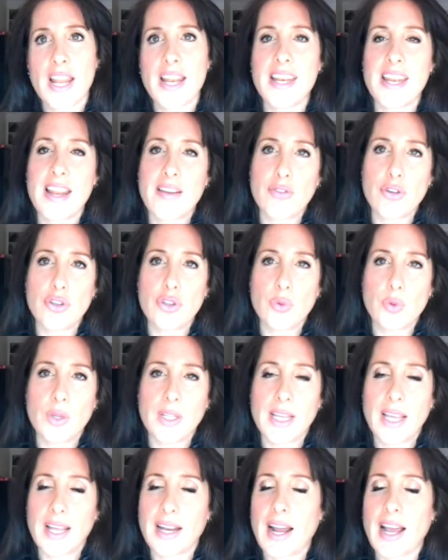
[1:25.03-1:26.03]
Never do it
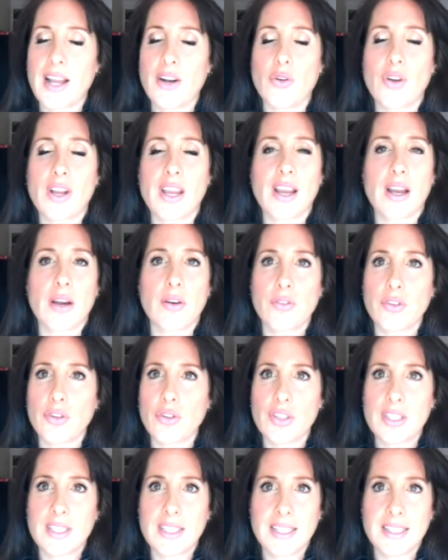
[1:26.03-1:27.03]
again. I don't care if you're
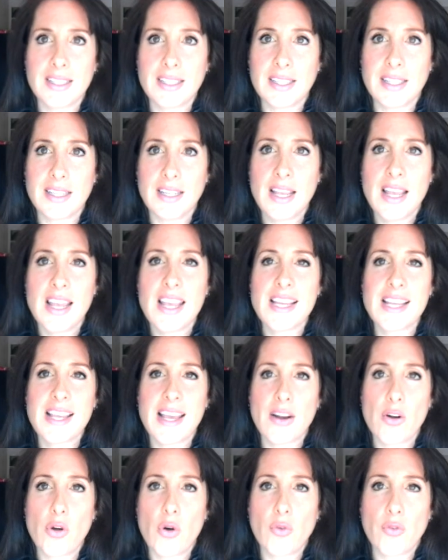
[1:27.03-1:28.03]
addicted.
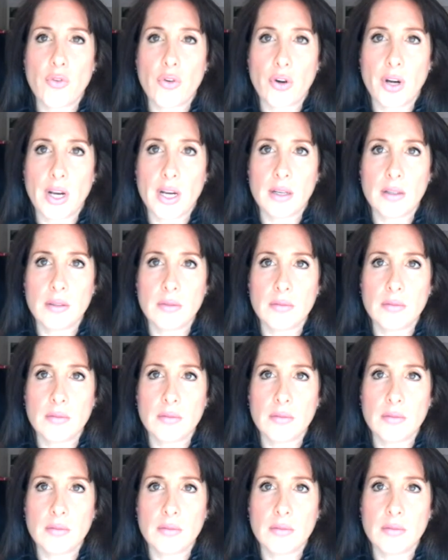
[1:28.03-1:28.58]
Get over it.